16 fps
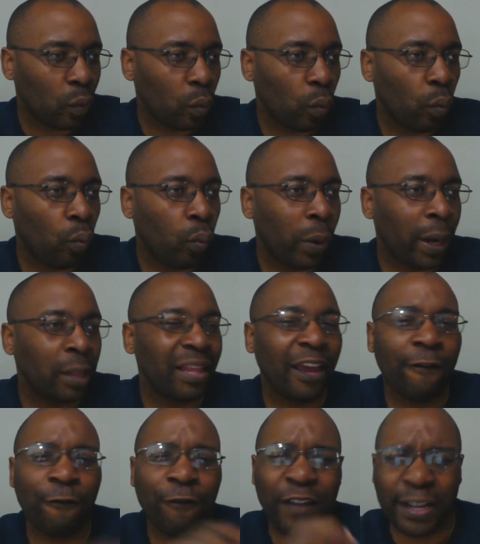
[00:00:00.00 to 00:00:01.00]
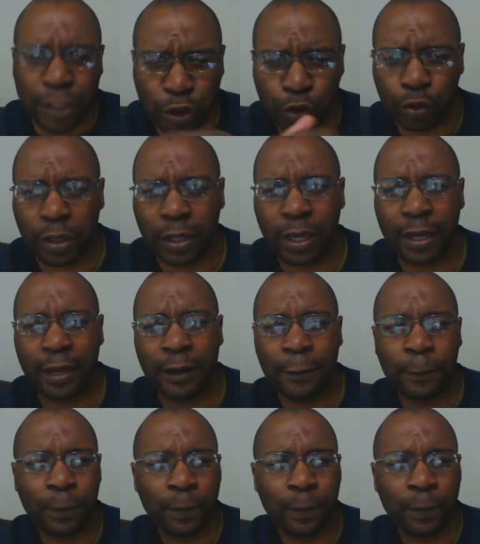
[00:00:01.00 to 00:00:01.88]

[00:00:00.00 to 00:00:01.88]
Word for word: will eventually